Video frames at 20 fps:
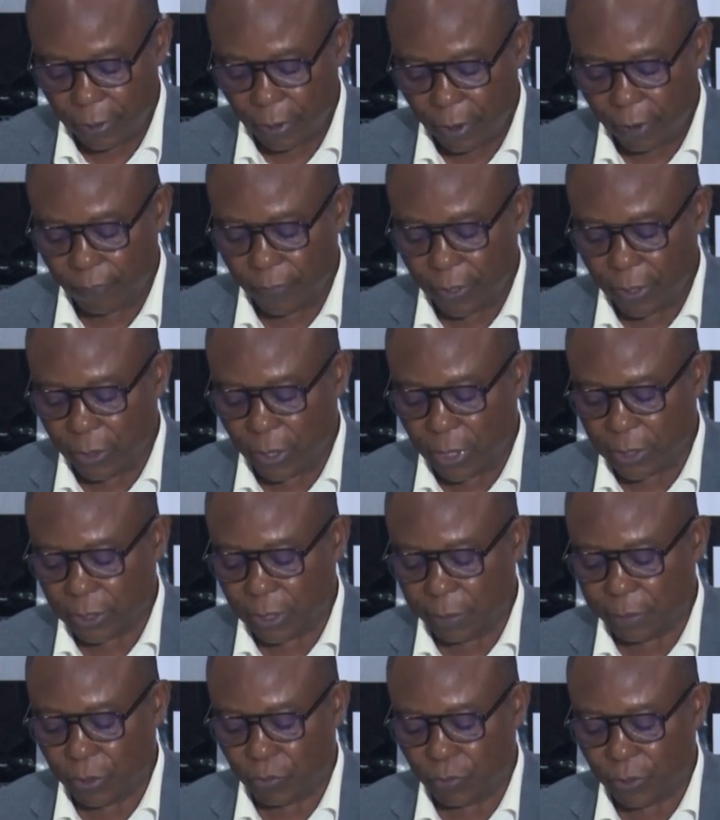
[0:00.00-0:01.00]
of Lagos
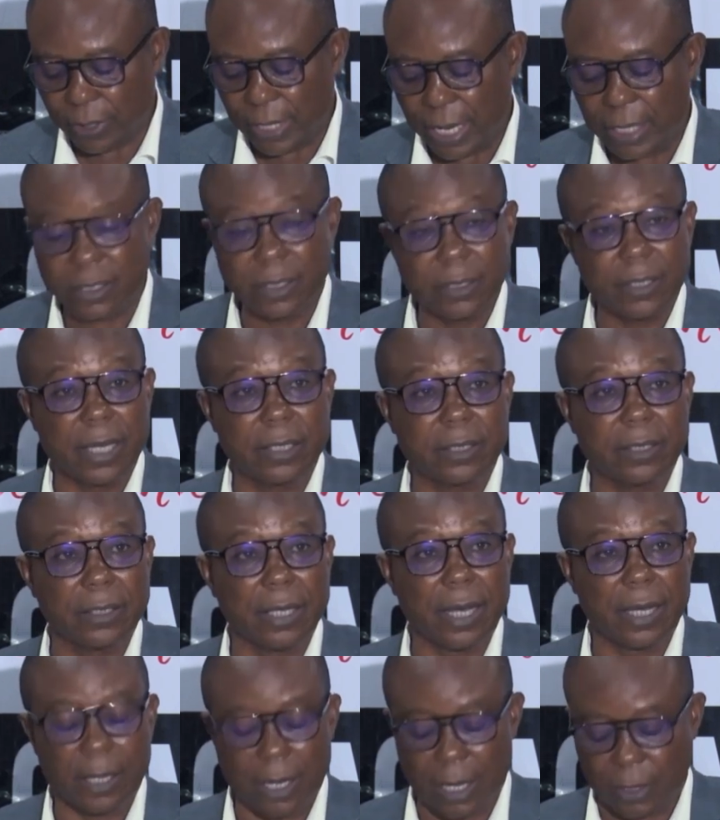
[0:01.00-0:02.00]
State between
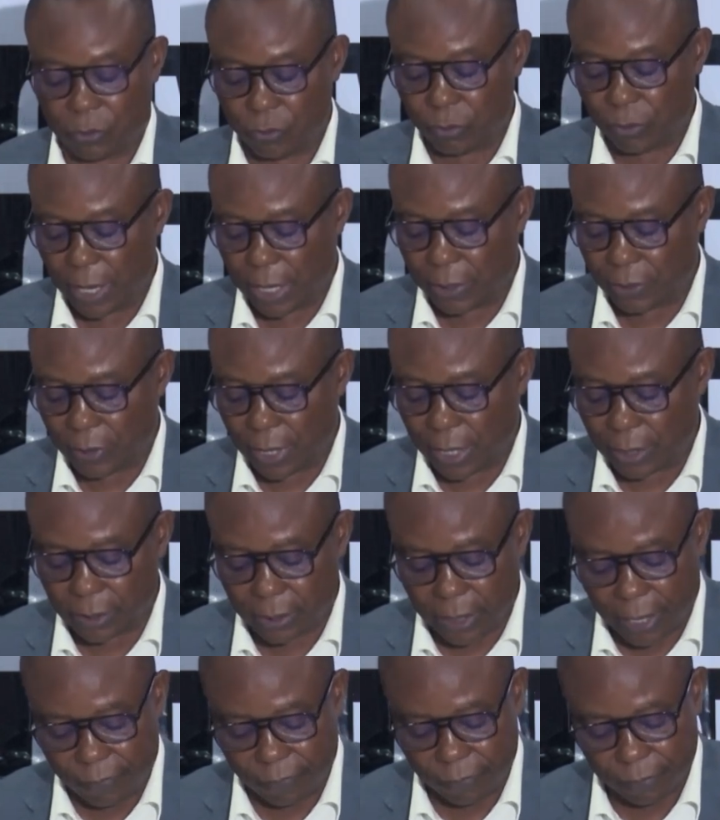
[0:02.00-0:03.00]
1999 and
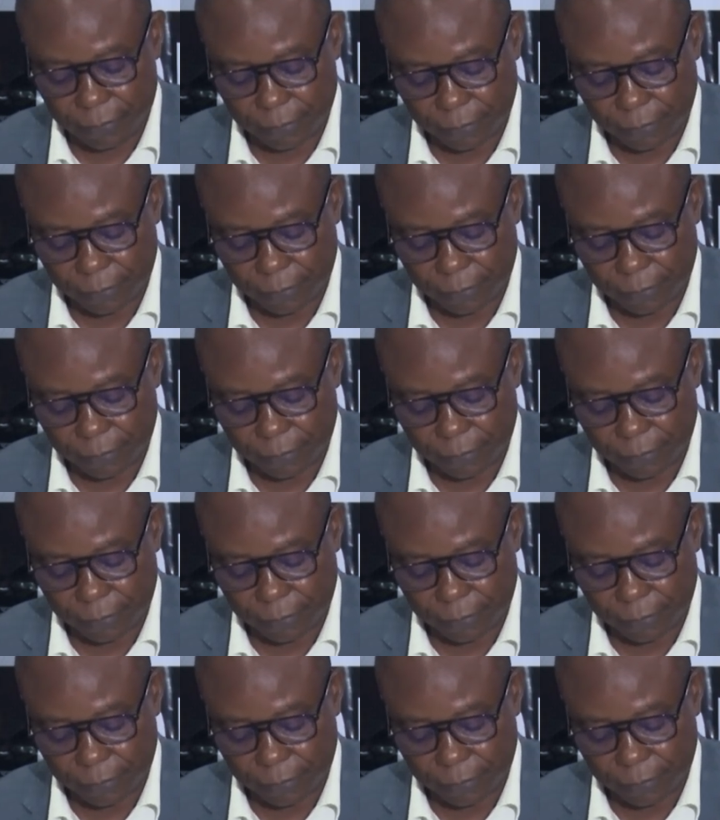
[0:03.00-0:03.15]
2007.